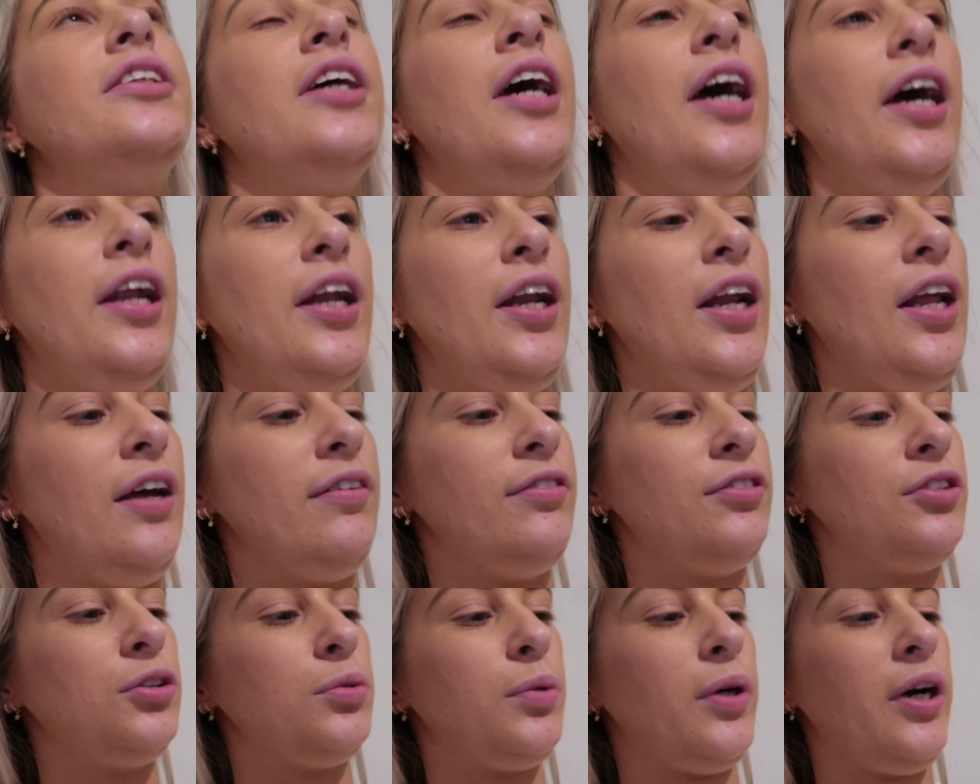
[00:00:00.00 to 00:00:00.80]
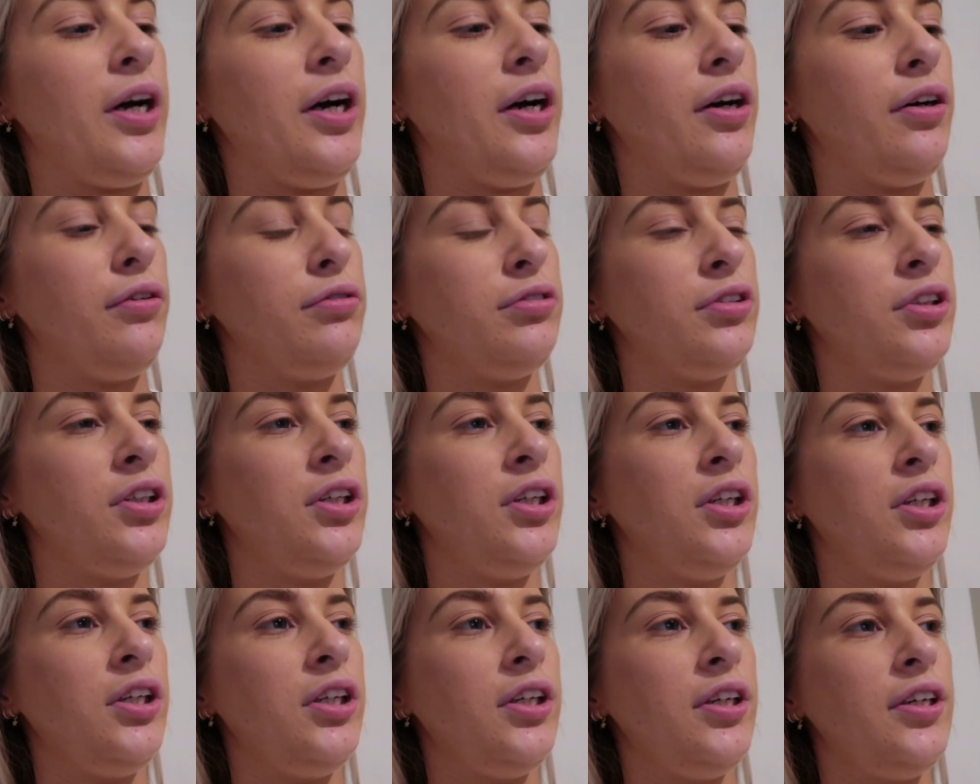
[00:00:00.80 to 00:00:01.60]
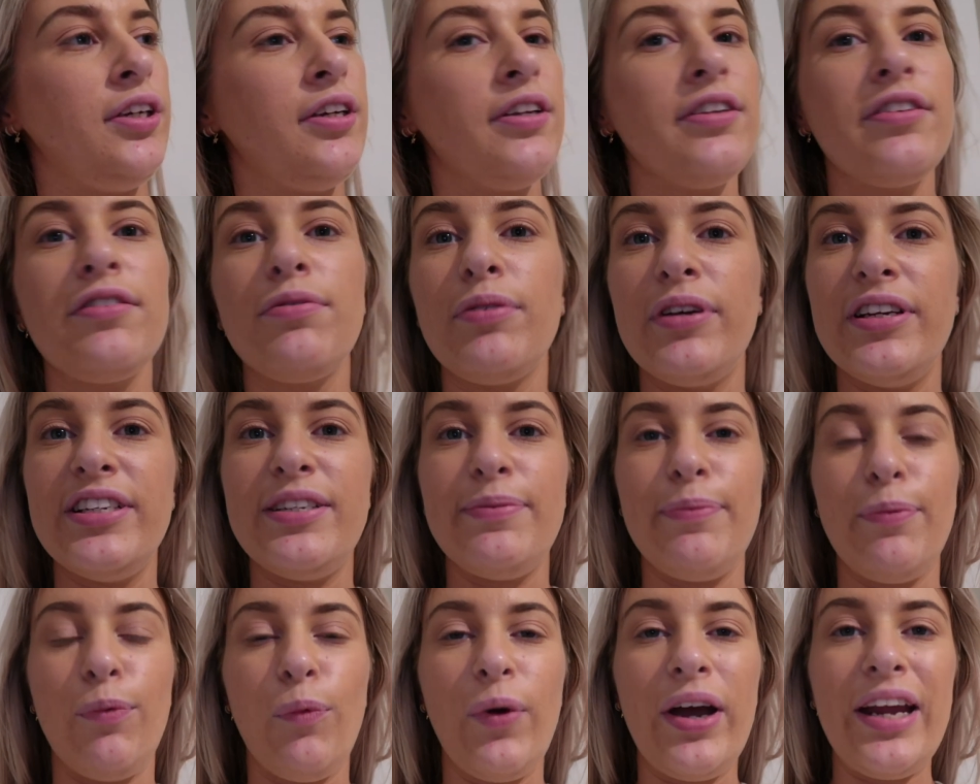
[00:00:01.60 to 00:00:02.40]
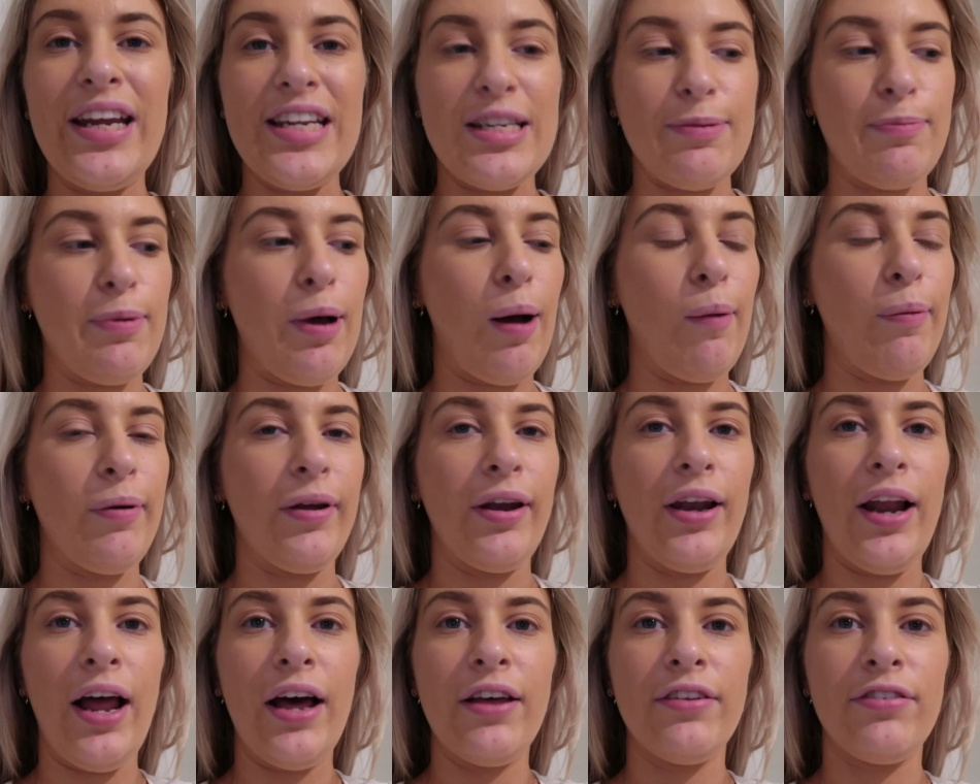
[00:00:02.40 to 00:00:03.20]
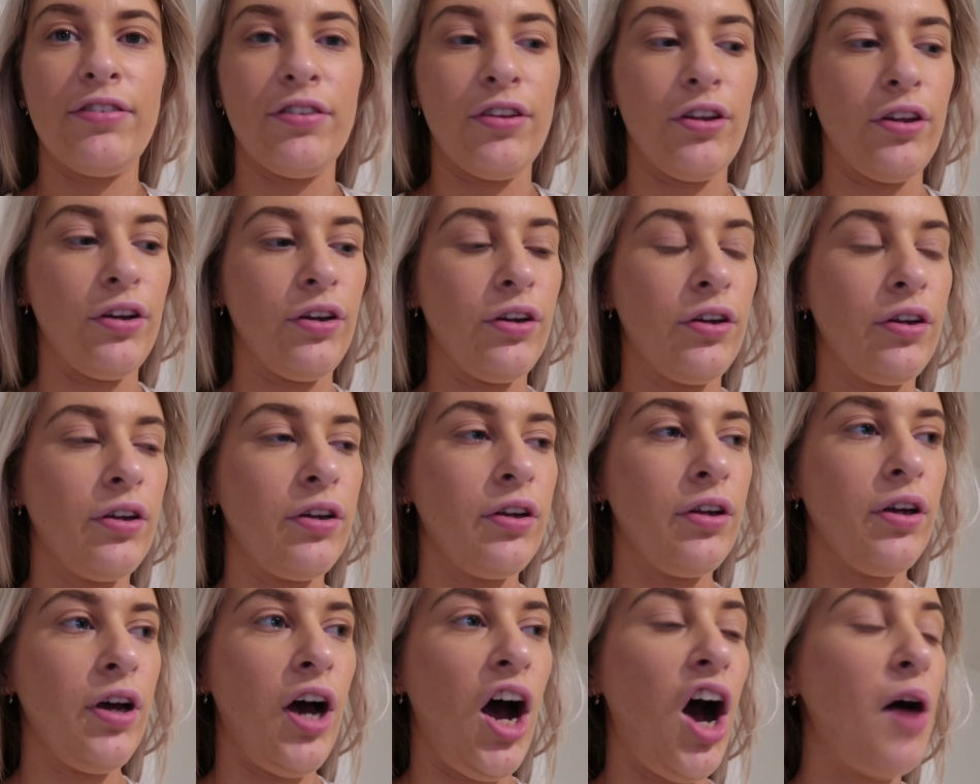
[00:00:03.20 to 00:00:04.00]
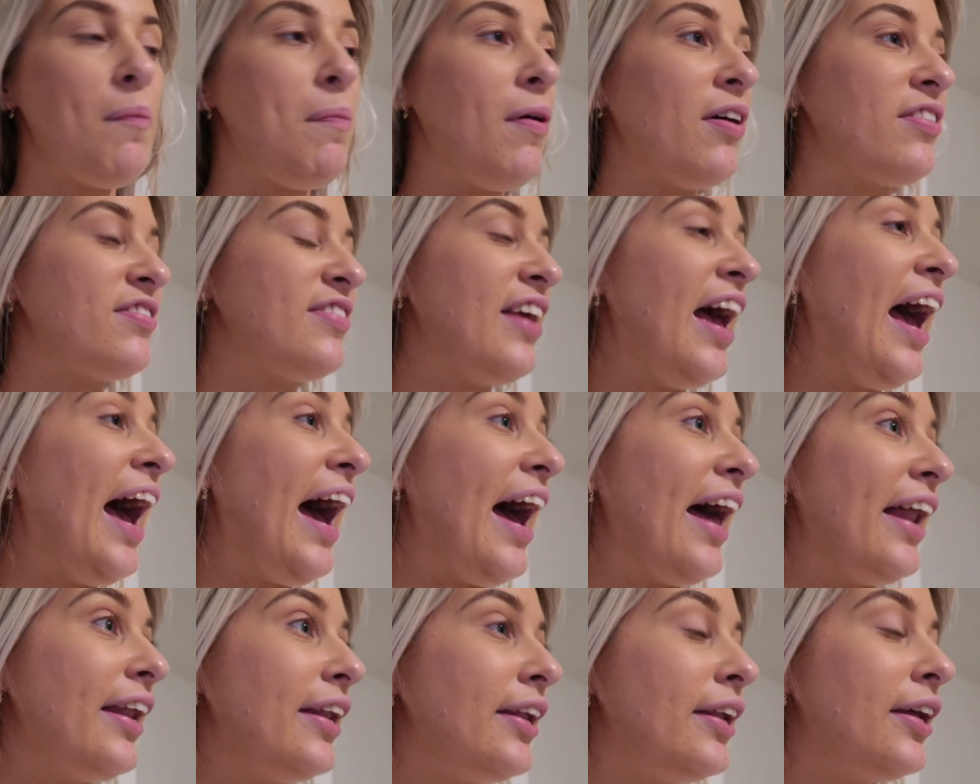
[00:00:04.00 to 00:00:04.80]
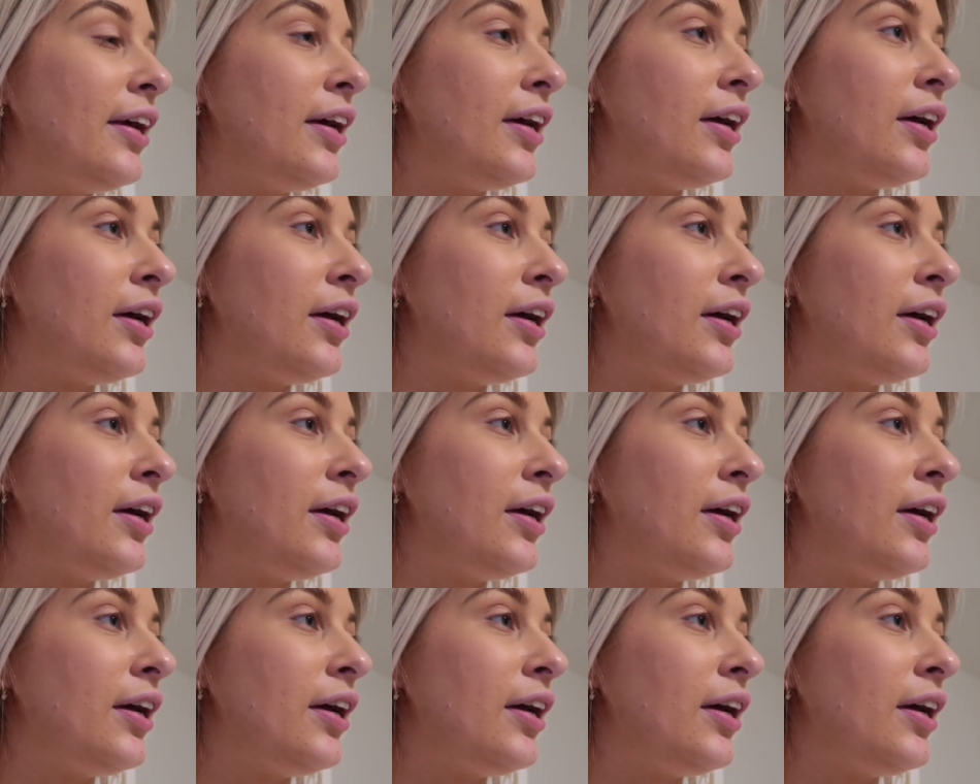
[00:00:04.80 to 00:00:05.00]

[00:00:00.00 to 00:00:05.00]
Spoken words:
10, 11, 12. So we need to be up in lesson. Half past 10?